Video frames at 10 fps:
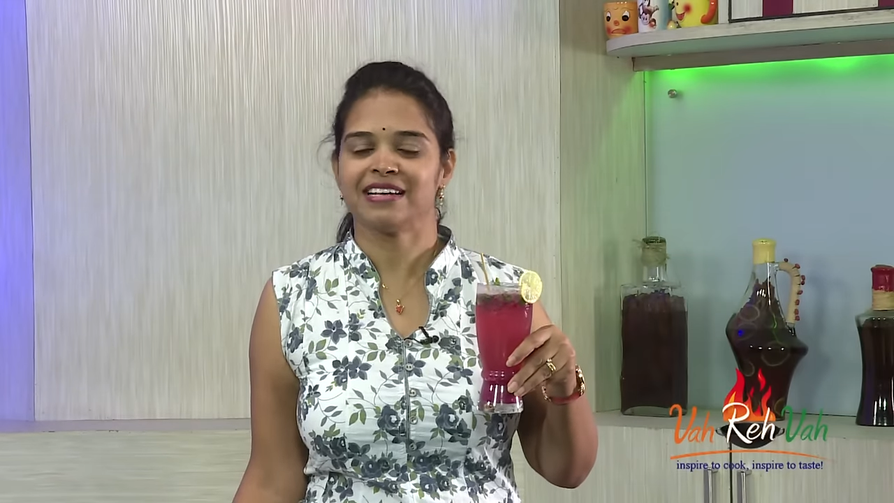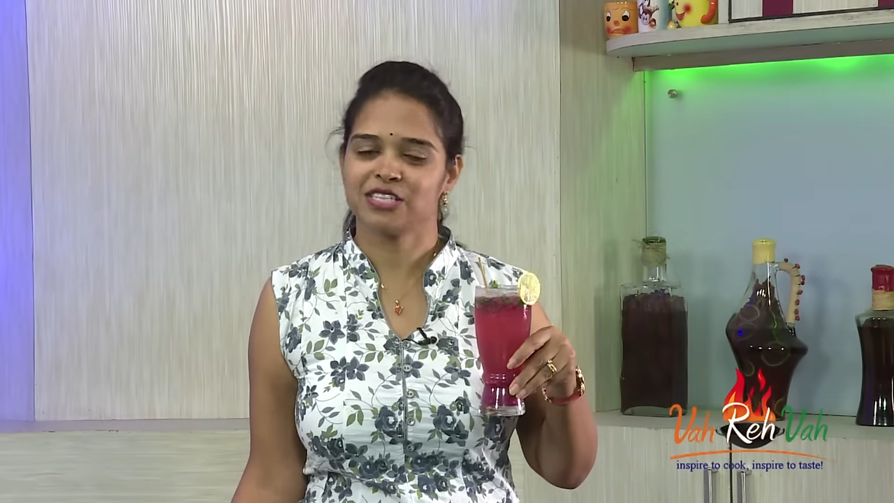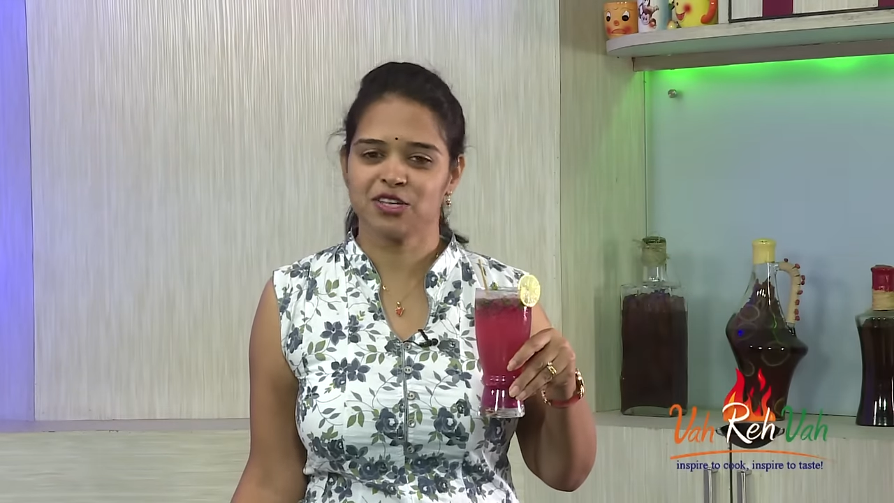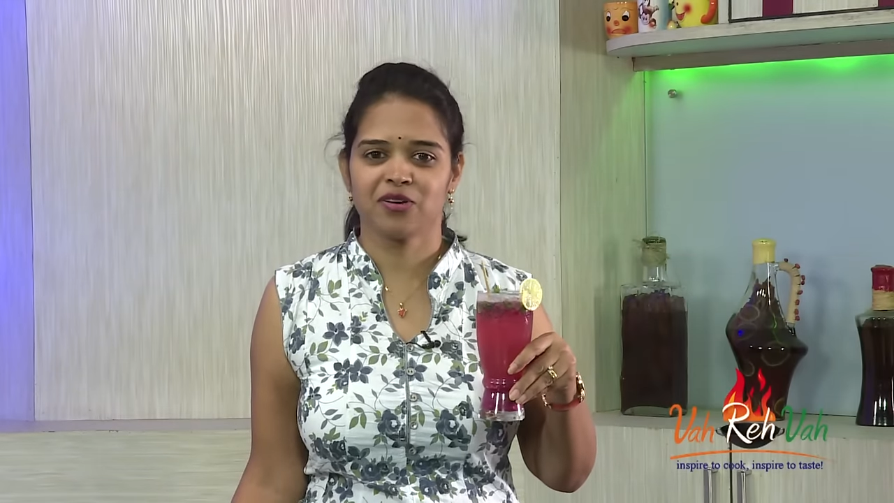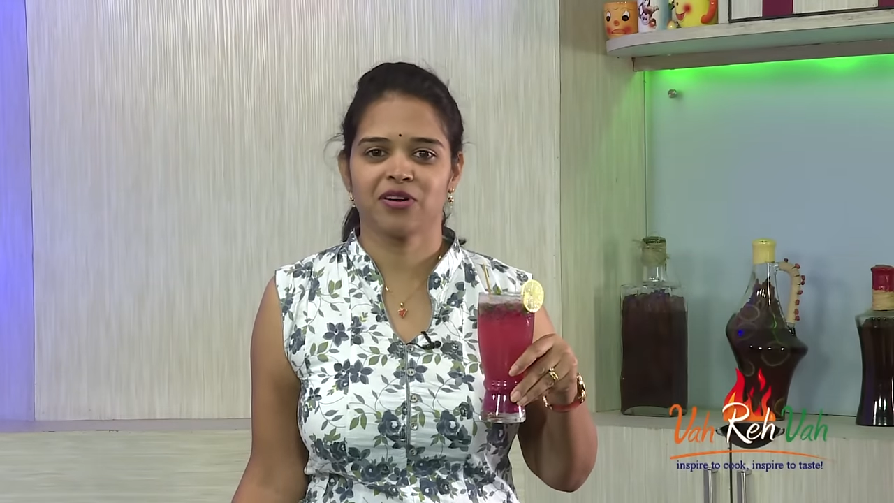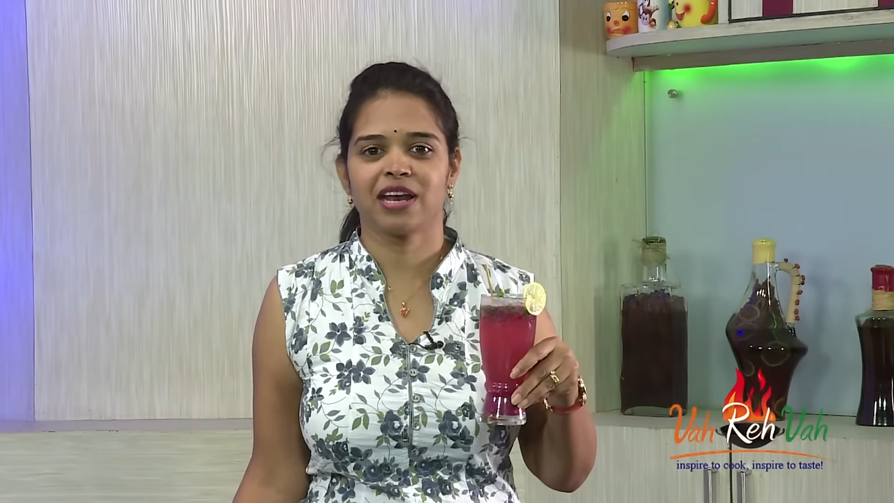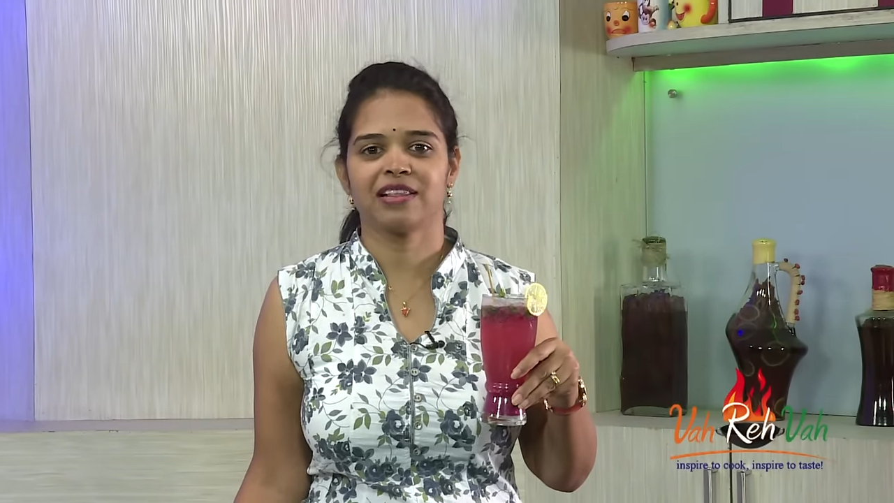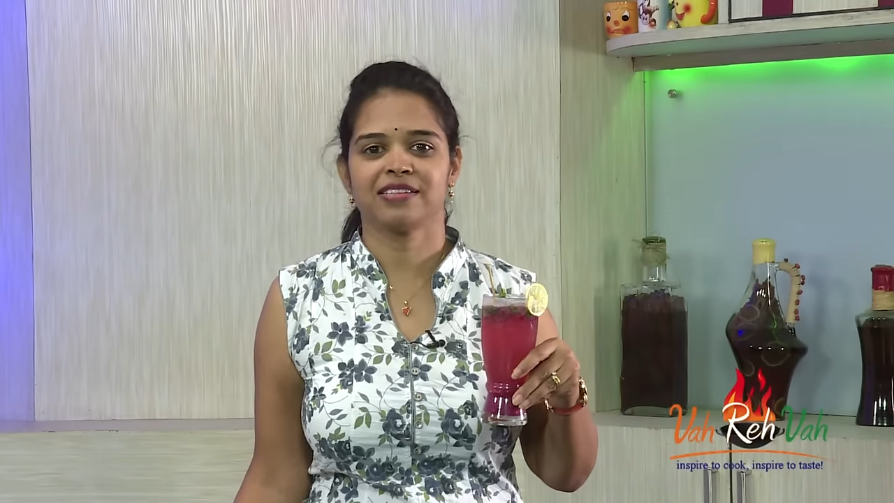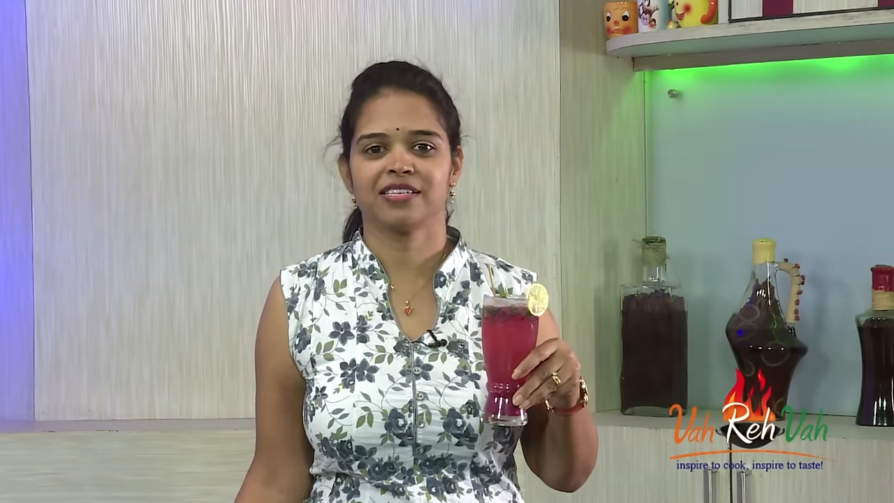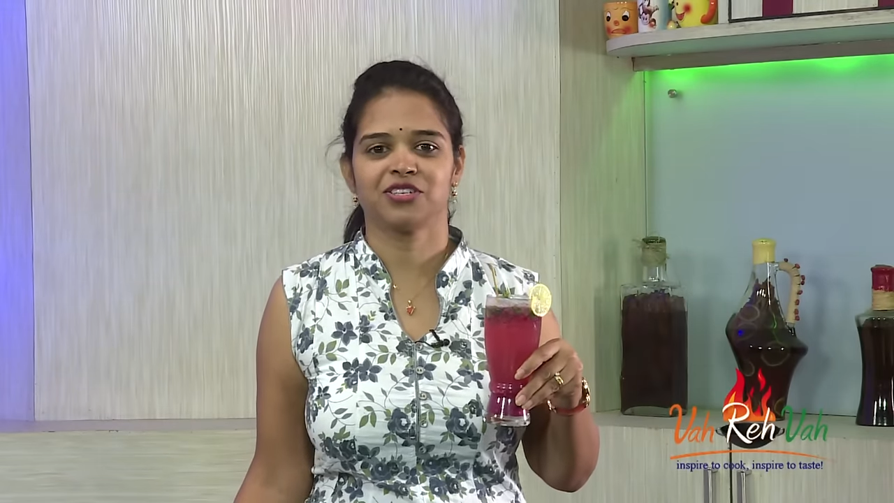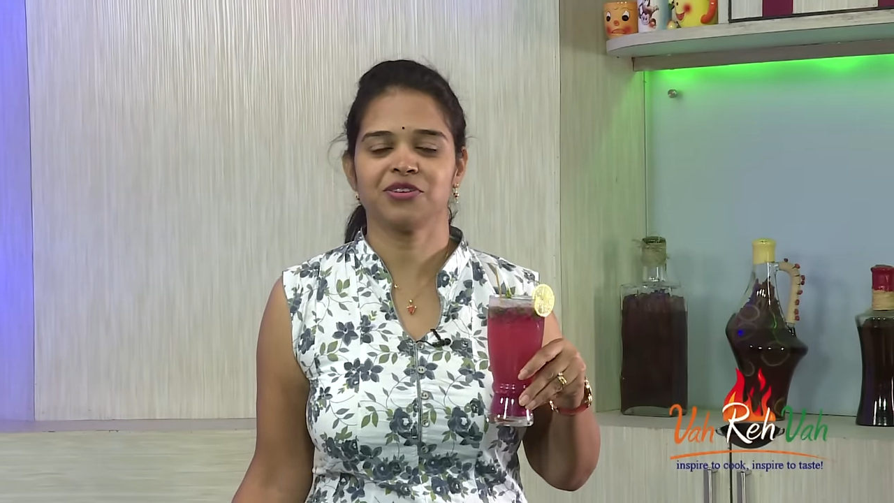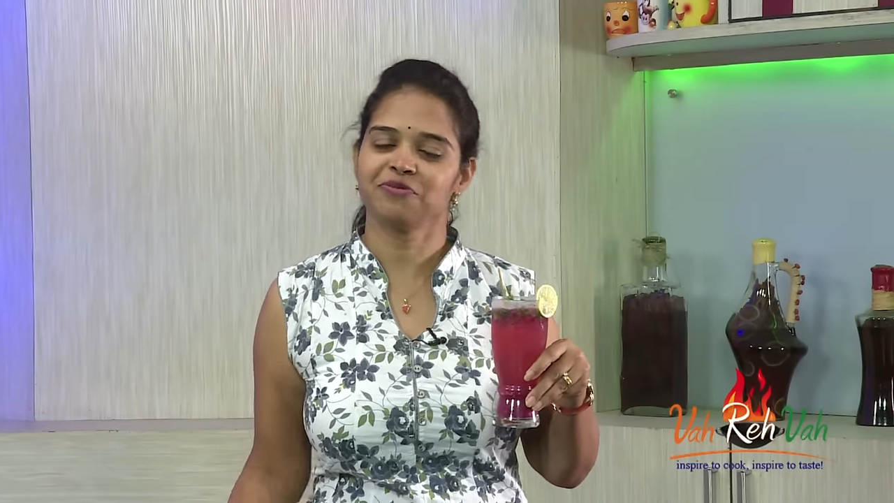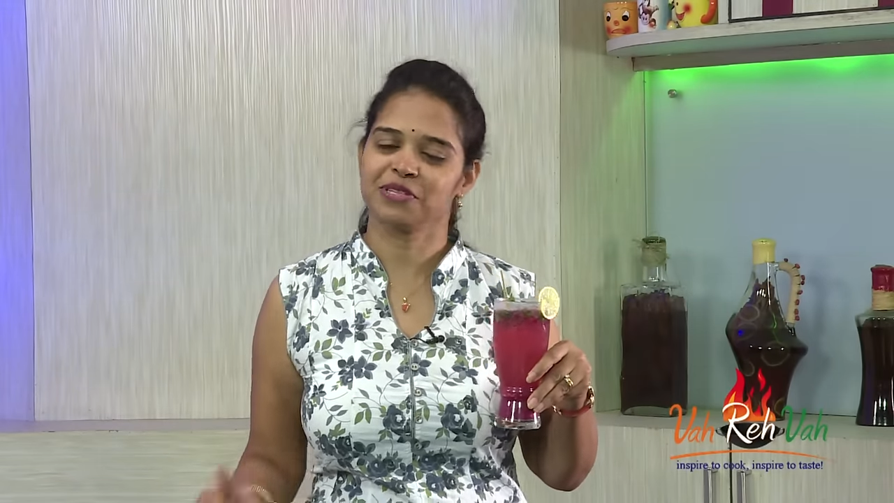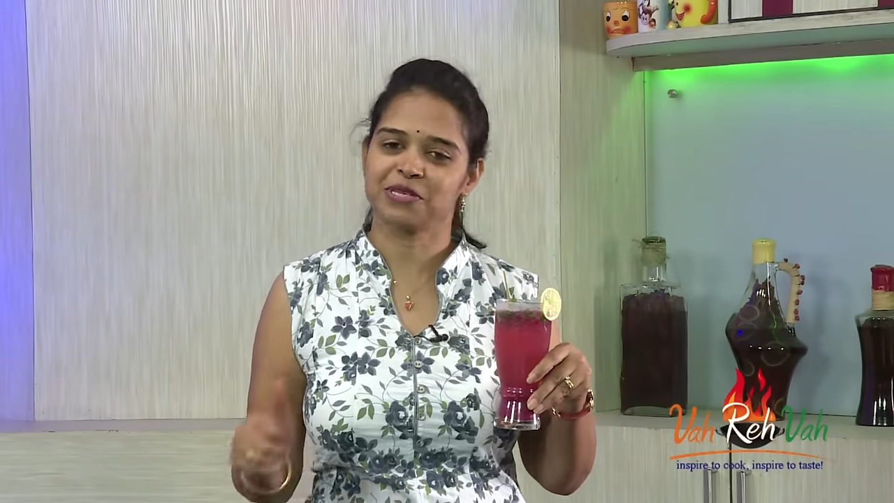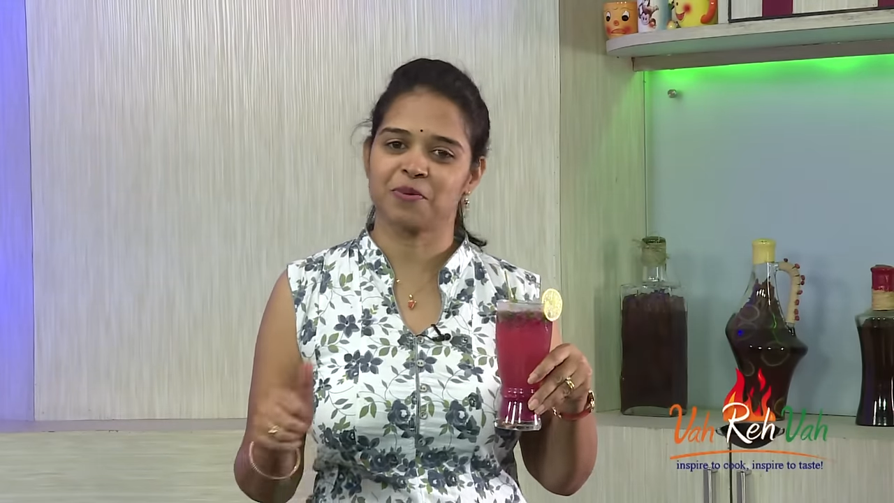See you in another
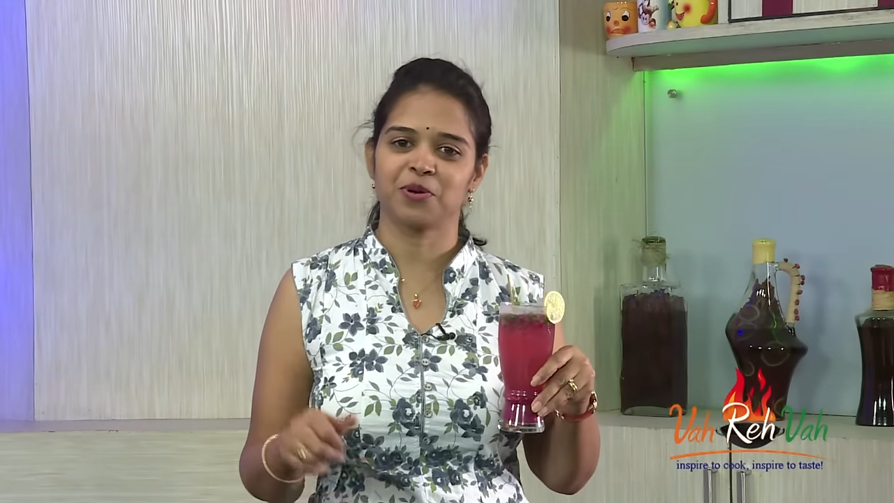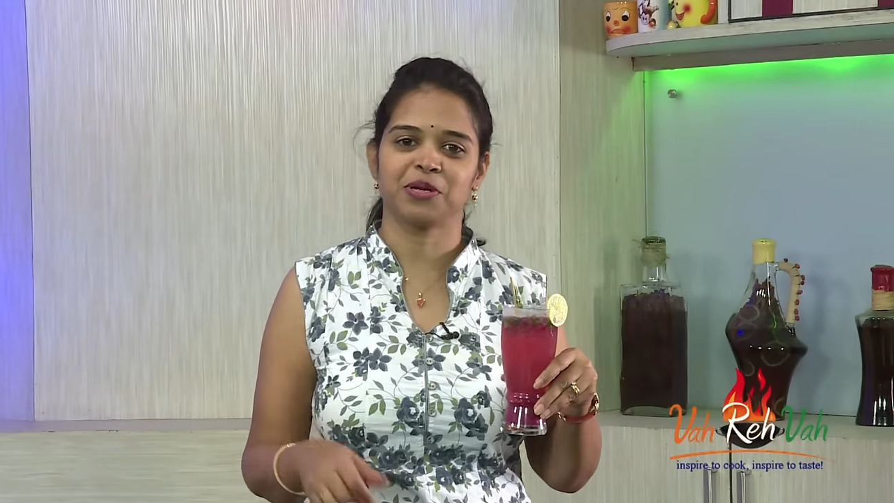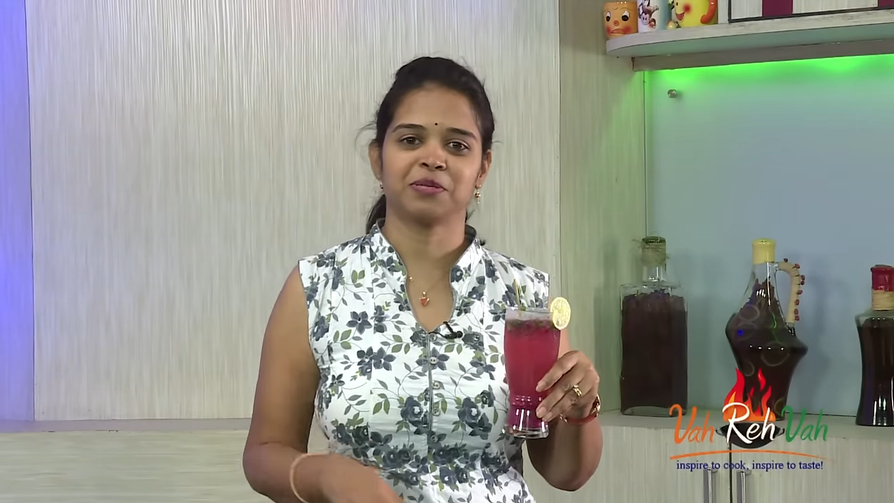session with some more